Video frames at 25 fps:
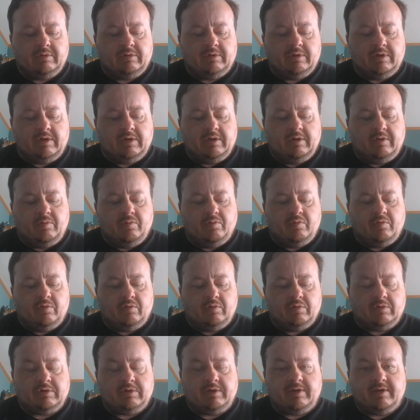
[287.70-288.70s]
any
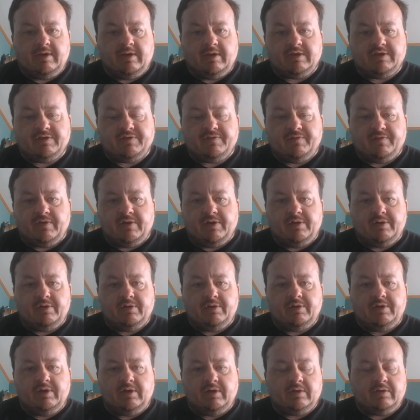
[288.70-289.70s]
world class
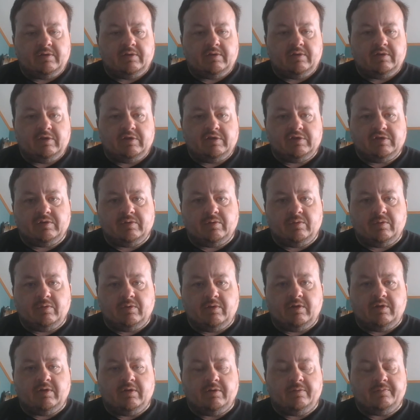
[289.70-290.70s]
fighter yet.
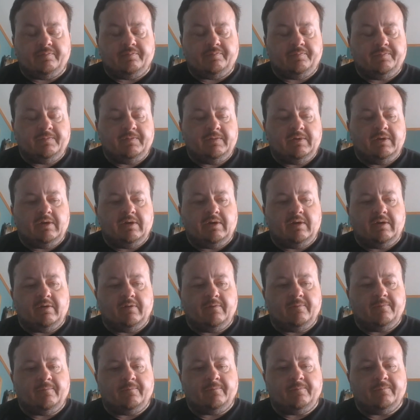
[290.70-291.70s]
So yeah,
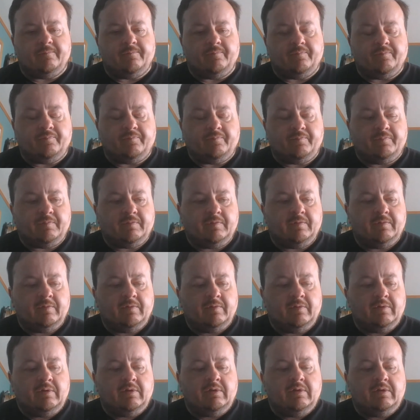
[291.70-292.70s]

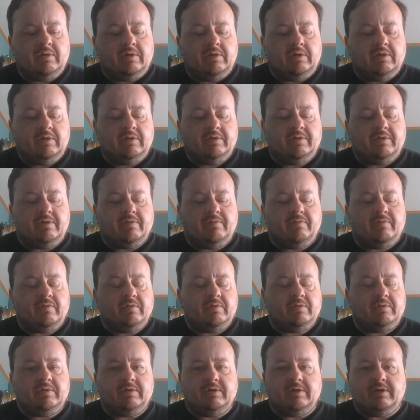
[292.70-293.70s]
he
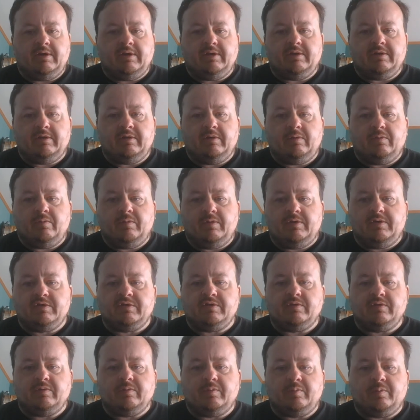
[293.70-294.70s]
definitely, I think, wins
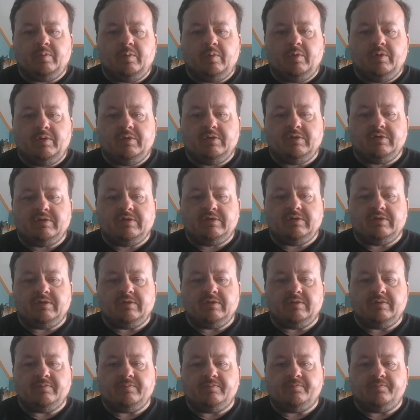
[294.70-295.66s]
some points.